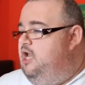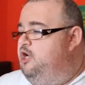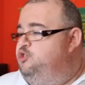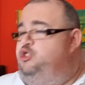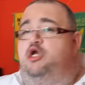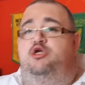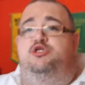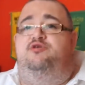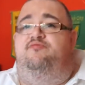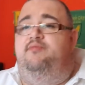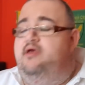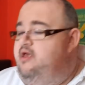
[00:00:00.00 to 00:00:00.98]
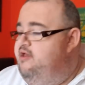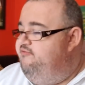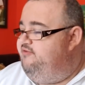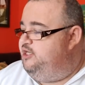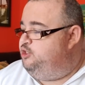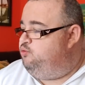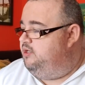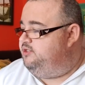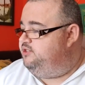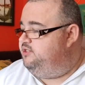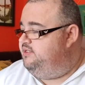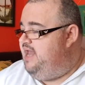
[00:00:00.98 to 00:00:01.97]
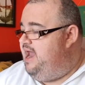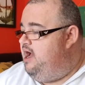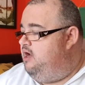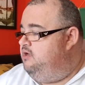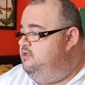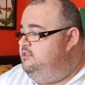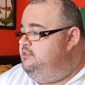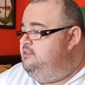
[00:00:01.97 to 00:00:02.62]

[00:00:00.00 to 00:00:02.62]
And I'll show you some finished ones. Now,